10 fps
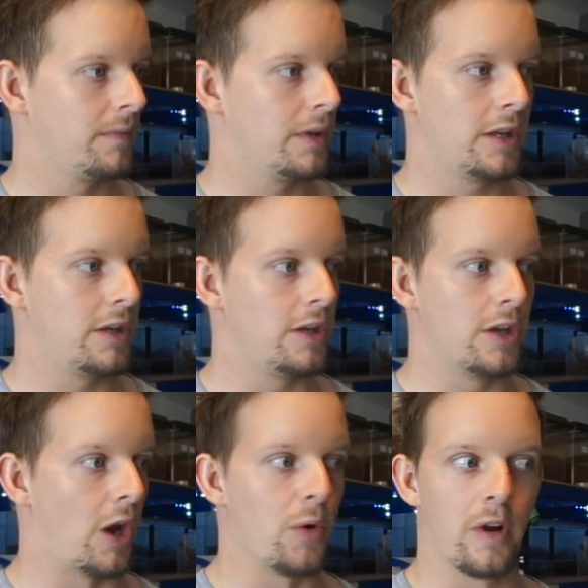you
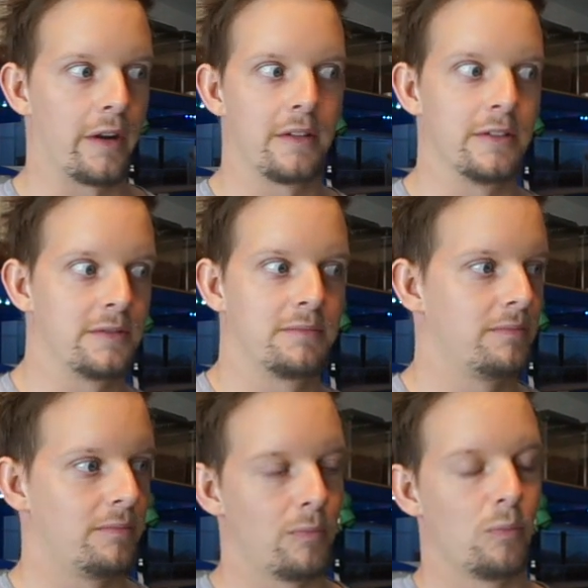know, like this
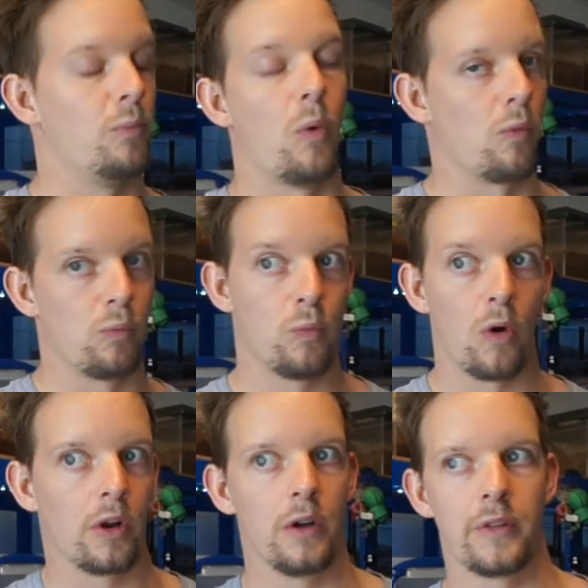
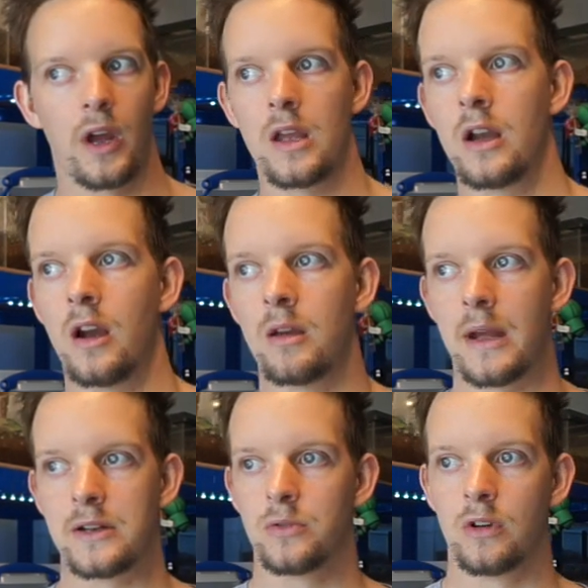one girl that I
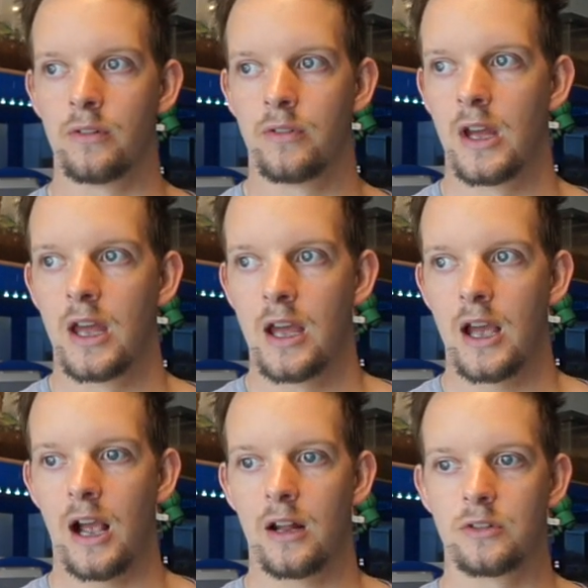met, sort of
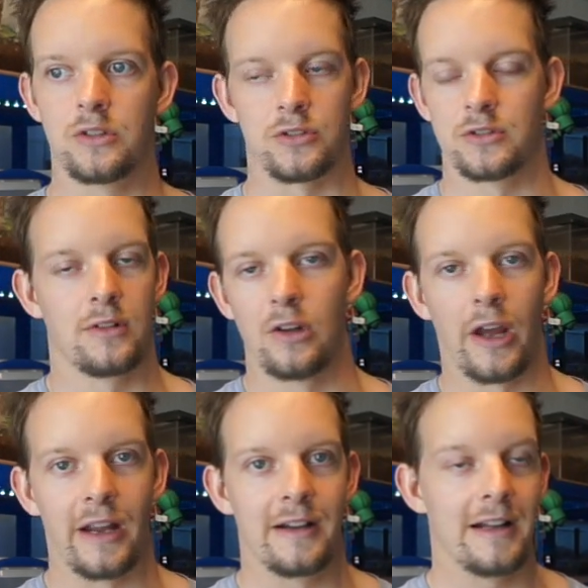just
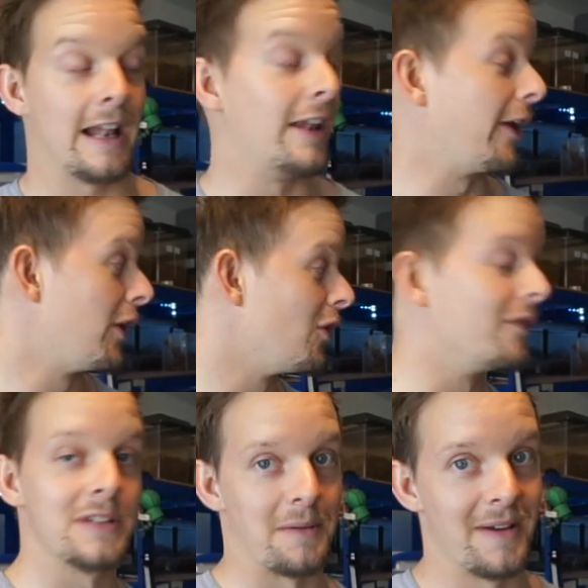like
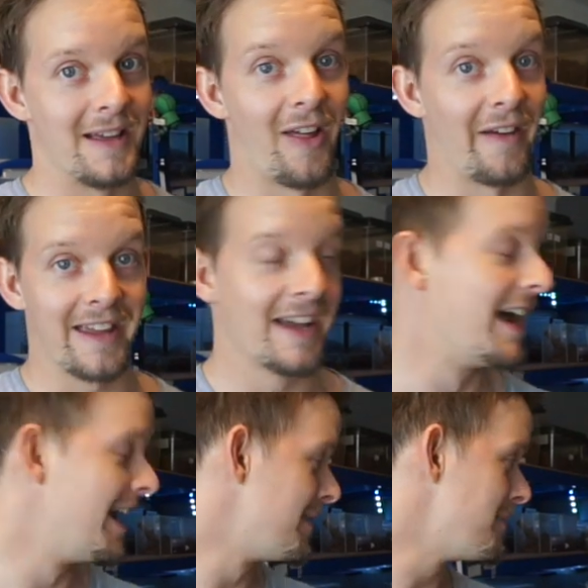loves him, like
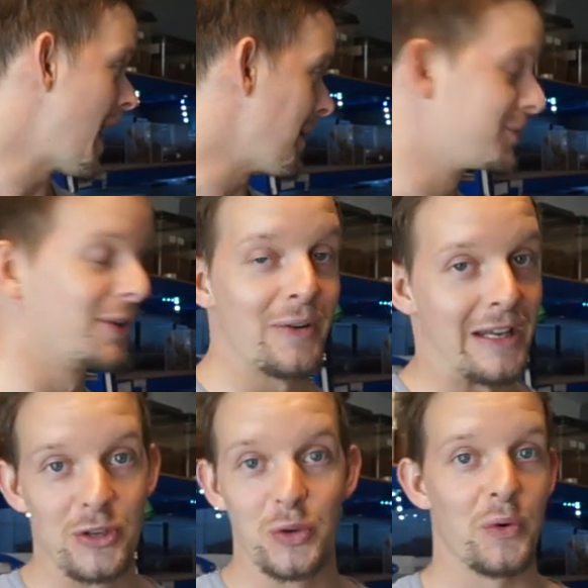absolutely
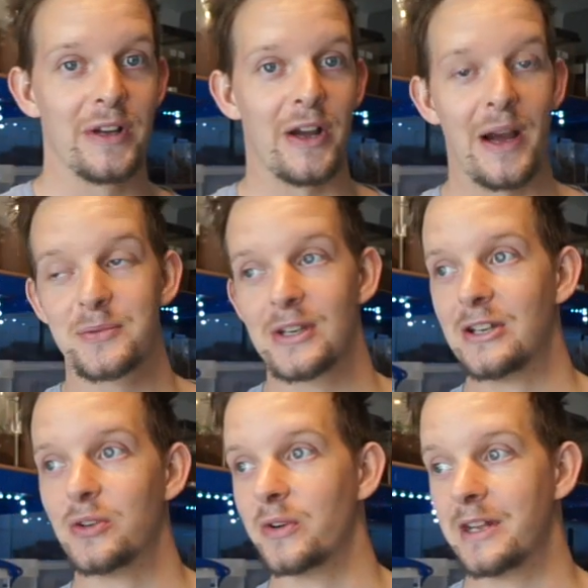adored
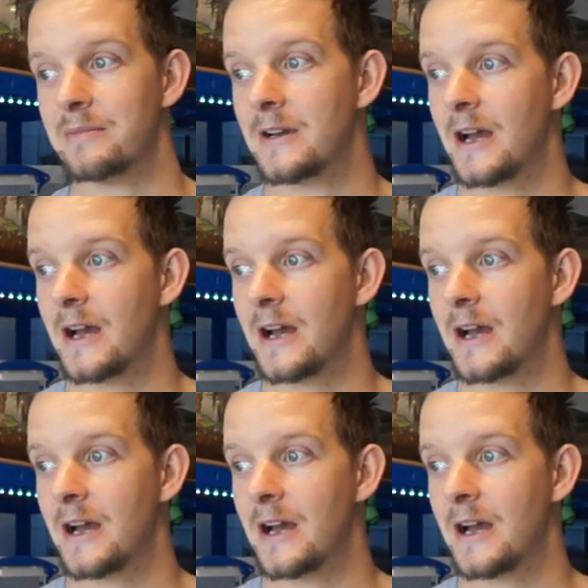him.